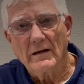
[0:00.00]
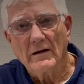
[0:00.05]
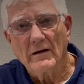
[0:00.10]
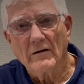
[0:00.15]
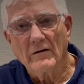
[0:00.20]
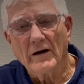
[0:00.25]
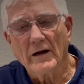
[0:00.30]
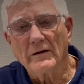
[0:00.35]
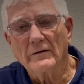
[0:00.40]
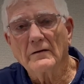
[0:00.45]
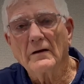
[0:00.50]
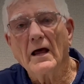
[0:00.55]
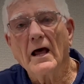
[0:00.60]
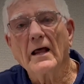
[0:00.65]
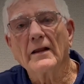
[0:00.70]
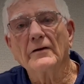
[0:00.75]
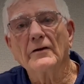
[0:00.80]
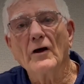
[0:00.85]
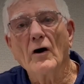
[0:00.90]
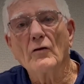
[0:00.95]
All right,
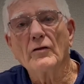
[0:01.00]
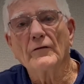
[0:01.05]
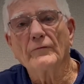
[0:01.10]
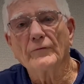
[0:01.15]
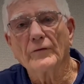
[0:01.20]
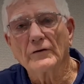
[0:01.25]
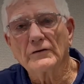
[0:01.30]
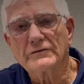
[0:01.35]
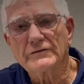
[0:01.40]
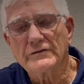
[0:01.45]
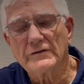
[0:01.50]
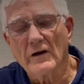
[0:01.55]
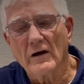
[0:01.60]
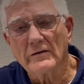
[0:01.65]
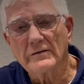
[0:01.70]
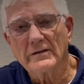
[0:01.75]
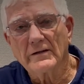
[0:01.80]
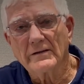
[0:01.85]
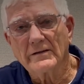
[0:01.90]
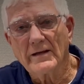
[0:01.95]
I know the first
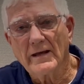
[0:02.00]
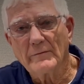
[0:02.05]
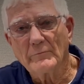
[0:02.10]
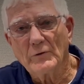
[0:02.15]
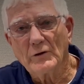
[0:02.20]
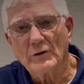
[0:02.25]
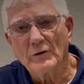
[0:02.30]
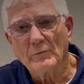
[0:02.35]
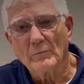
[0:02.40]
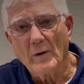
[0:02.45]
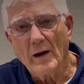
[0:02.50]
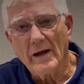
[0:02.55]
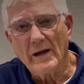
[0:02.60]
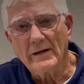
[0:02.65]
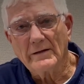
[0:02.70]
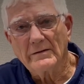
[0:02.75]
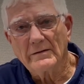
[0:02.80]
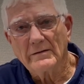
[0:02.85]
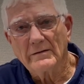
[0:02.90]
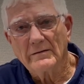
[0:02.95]
thought that came to your
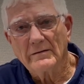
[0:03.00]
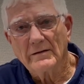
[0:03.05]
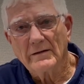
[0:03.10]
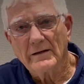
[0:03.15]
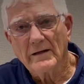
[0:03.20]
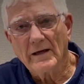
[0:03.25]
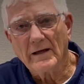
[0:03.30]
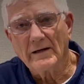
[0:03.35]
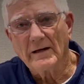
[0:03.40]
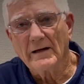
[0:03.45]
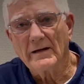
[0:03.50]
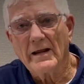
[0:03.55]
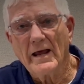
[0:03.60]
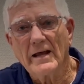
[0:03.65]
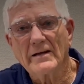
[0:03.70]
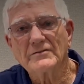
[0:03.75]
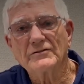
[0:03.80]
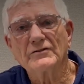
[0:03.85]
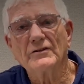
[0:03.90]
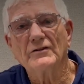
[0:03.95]
mind, and it
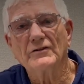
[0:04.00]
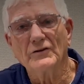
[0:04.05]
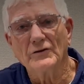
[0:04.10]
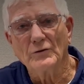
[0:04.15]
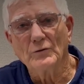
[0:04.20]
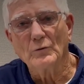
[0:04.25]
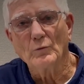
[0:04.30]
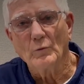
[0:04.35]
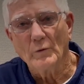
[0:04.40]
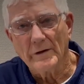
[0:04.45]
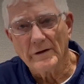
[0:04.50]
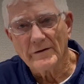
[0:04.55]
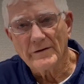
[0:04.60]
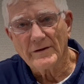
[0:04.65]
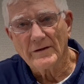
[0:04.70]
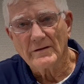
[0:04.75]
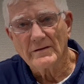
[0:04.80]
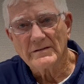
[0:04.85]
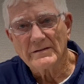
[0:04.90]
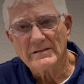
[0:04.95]
has to do
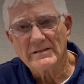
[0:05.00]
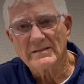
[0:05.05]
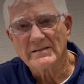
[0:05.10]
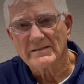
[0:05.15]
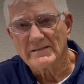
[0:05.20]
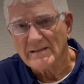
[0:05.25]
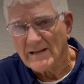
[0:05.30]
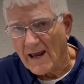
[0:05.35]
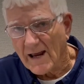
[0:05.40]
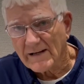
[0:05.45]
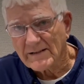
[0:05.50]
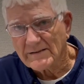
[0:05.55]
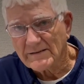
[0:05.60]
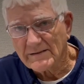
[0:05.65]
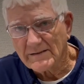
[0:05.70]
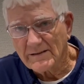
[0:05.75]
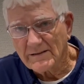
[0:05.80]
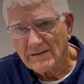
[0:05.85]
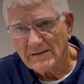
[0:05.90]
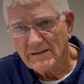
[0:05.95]
with
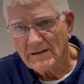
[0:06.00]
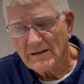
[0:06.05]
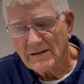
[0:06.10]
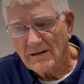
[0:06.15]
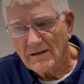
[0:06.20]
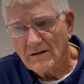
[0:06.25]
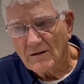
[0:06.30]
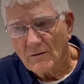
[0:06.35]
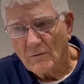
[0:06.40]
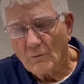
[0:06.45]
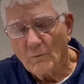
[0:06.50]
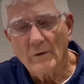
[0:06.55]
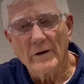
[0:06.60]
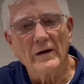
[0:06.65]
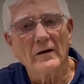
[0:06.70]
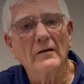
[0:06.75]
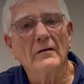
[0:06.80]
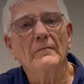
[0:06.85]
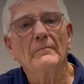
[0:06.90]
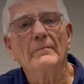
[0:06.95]
sex.
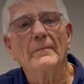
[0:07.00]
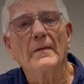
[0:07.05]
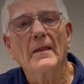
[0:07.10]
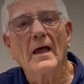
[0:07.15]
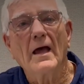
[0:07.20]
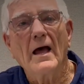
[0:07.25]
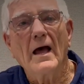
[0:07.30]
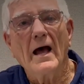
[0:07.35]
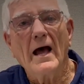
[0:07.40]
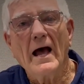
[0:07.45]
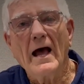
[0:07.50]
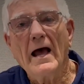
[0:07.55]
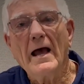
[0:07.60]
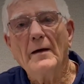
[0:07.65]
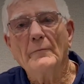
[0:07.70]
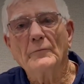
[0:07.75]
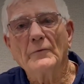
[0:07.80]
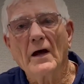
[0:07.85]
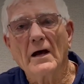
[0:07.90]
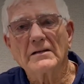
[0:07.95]
Well,
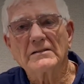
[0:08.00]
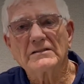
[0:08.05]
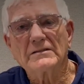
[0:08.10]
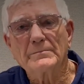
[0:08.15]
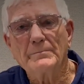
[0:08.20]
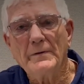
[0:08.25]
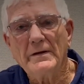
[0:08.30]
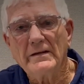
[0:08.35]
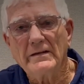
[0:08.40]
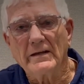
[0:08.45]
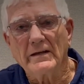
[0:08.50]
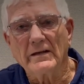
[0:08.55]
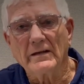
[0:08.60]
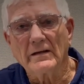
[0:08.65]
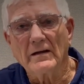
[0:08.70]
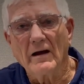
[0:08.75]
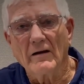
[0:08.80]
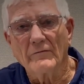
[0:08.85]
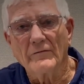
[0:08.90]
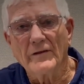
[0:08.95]
I'm not
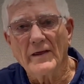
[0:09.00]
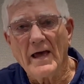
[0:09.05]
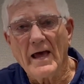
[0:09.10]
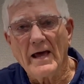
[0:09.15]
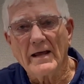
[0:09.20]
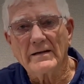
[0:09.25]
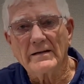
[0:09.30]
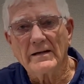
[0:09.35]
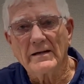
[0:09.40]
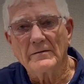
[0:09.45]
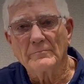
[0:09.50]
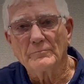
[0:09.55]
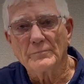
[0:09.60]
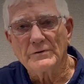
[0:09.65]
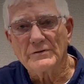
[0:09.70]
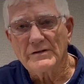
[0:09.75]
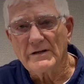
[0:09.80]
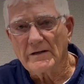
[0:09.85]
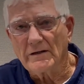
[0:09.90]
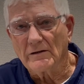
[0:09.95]
speaking of that in
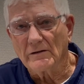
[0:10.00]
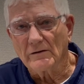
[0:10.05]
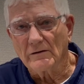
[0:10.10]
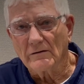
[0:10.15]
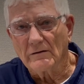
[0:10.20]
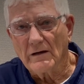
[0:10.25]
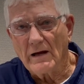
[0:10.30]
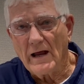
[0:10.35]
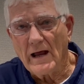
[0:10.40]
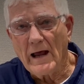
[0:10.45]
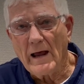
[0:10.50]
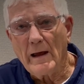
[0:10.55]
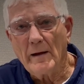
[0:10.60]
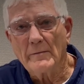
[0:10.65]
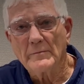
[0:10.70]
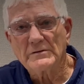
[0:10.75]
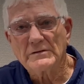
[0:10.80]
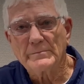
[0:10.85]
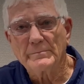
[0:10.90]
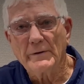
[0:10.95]
particular.
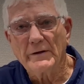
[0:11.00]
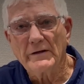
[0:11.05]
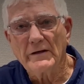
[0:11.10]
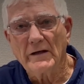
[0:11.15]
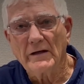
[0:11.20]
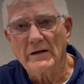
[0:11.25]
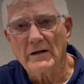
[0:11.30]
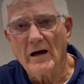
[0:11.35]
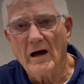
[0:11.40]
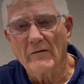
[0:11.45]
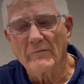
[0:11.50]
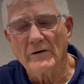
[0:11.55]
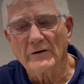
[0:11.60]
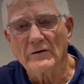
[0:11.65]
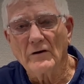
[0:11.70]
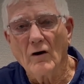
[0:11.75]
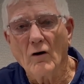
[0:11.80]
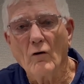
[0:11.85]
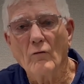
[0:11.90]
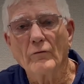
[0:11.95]
I'm speaking of
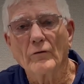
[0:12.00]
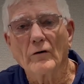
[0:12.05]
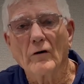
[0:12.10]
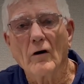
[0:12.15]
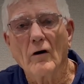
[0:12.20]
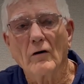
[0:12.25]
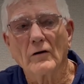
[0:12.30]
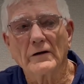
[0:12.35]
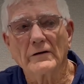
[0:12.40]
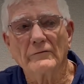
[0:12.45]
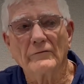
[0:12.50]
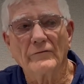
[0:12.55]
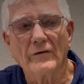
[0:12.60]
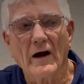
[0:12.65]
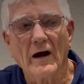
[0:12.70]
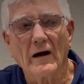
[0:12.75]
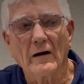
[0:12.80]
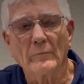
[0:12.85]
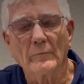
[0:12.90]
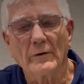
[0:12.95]
an overall
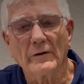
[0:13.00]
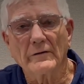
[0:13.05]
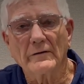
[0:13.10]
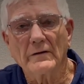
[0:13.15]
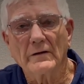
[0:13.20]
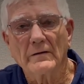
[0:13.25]
environment